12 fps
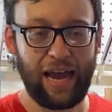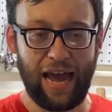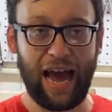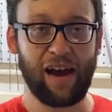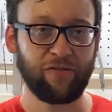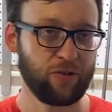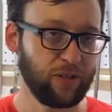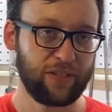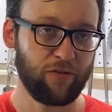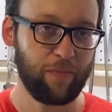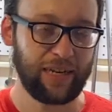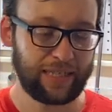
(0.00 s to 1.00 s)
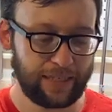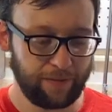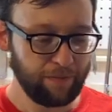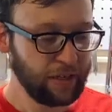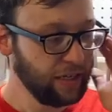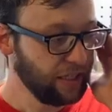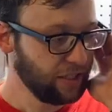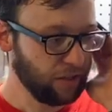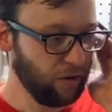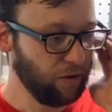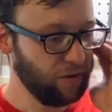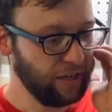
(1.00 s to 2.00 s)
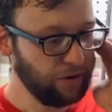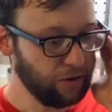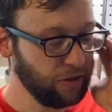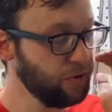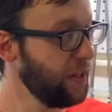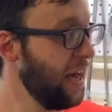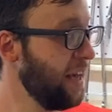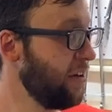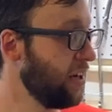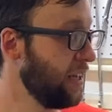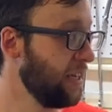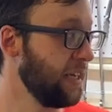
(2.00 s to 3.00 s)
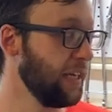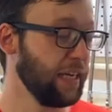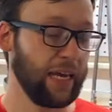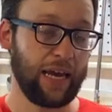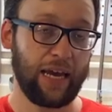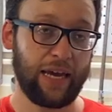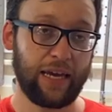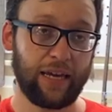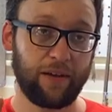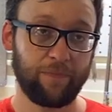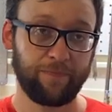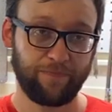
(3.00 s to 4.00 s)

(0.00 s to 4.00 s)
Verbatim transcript: after it's fermented. So in order to do that, you're gonna need a